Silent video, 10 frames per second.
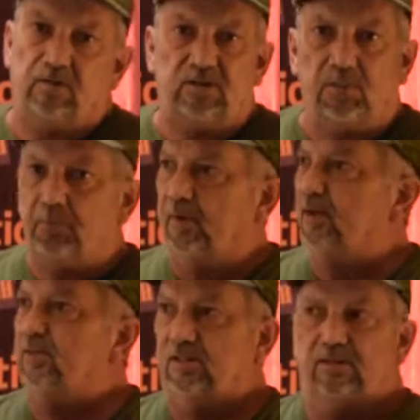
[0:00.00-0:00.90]

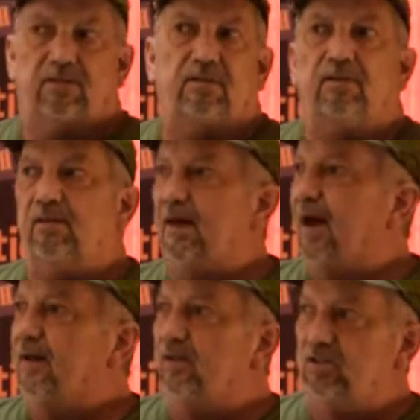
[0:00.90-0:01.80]
someplace
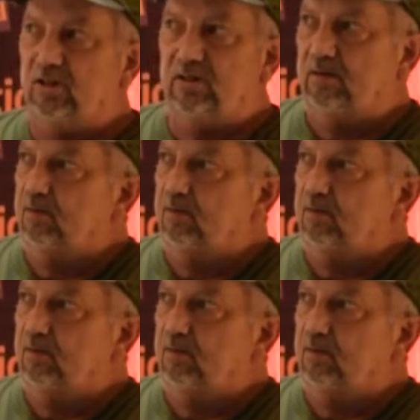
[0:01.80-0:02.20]
that is just